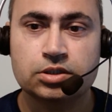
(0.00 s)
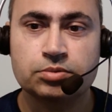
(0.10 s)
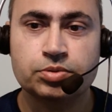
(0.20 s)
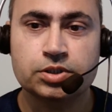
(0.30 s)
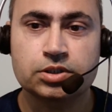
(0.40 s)

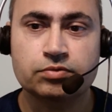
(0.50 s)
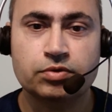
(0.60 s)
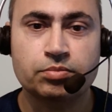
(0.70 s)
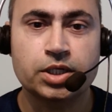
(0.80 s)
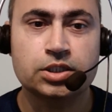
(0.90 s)
3%
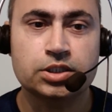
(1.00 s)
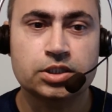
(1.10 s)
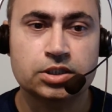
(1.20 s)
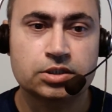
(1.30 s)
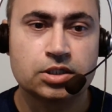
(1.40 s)
for many
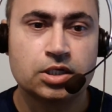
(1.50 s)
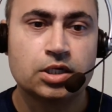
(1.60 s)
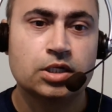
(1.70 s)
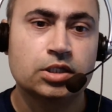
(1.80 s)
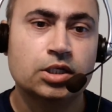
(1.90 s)
years,
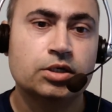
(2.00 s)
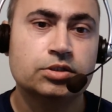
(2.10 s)
now